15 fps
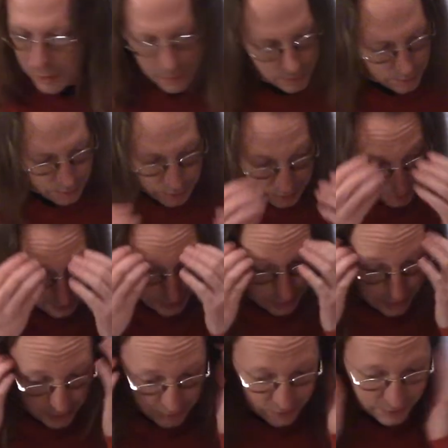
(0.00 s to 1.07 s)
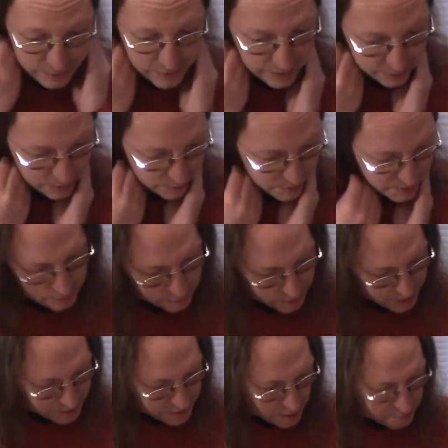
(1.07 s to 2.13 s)
I did not see that coming. All
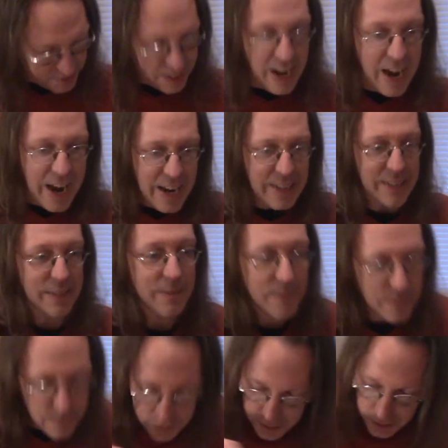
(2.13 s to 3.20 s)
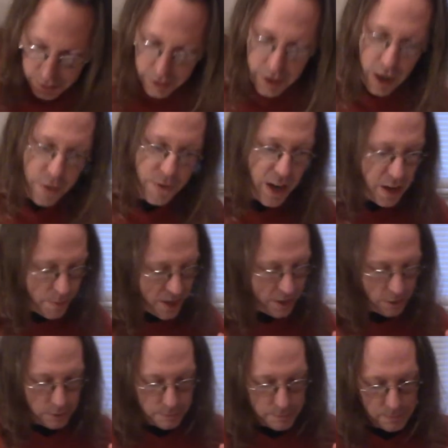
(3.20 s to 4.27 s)
right, top 10. Leading off, Adam Engel.